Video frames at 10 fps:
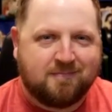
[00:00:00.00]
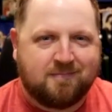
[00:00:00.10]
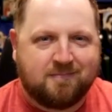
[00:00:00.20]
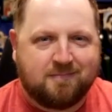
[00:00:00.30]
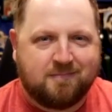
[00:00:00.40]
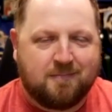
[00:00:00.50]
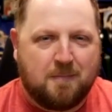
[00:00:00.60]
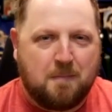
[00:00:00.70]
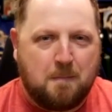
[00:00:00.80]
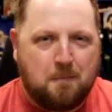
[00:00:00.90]

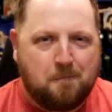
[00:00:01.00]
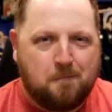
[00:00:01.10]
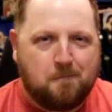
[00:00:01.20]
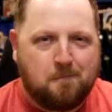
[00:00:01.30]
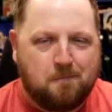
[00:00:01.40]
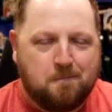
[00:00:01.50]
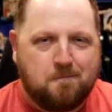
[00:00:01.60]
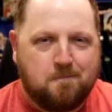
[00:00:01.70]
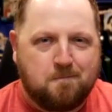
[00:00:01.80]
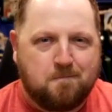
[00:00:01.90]

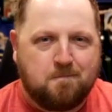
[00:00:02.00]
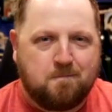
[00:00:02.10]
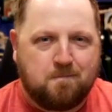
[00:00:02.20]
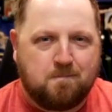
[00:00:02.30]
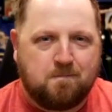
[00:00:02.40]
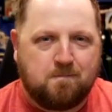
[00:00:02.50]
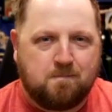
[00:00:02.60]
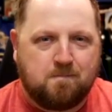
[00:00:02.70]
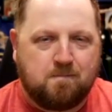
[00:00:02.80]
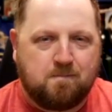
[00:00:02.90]

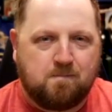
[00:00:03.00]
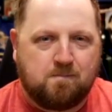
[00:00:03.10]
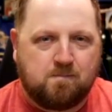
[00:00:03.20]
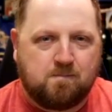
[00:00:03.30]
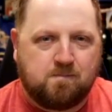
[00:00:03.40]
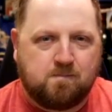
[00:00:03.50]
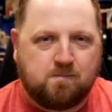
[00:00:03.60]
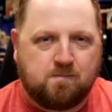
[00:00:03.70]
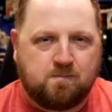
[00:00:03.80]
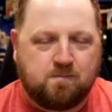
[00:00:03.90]

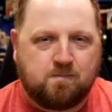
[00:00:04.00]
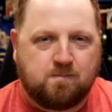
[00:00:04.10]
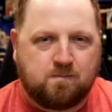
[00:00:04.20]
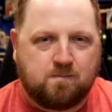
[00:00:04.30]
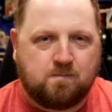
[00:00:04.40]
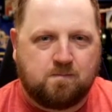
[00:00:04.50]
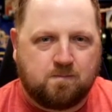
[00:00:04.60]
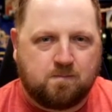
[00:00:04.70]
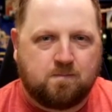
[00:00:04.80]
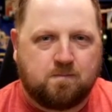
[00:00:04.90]

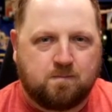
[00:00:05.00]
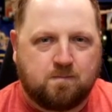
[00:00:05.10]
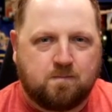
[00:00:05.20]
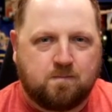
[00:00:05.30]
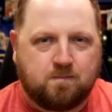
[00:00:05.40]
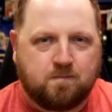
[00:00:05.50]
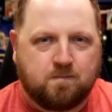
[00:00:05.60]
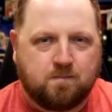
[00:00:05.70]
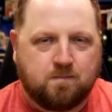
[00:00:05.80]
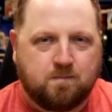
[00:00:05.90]
This person isn't speaking.